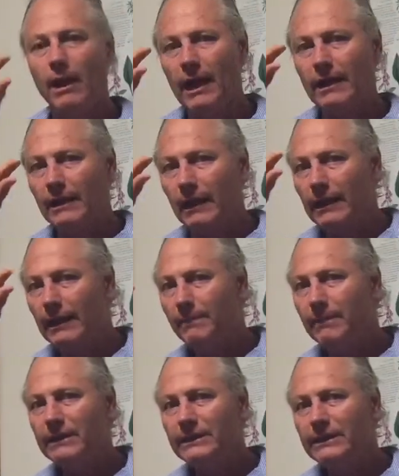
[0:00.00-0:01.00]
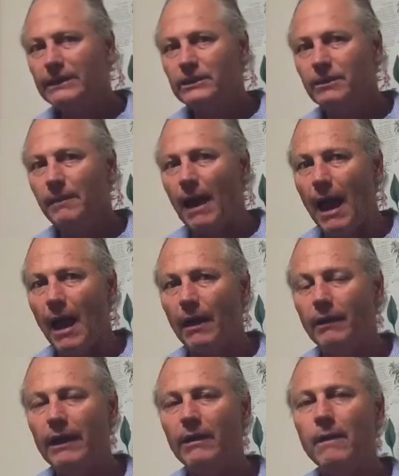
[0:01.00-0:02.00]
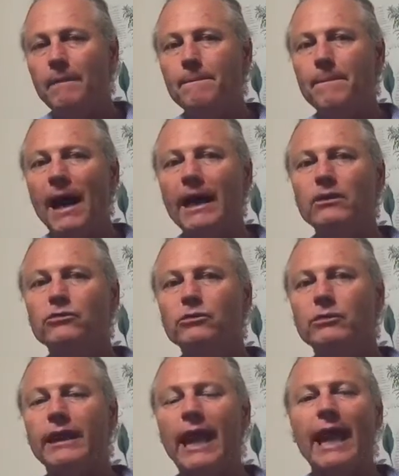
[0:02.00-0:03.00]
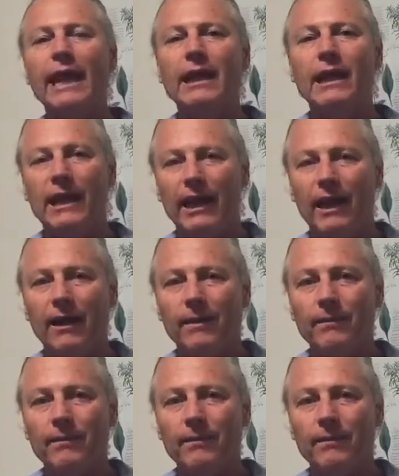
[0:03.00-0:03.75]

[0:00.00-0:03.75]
In the limbic system and in the basal ganglia,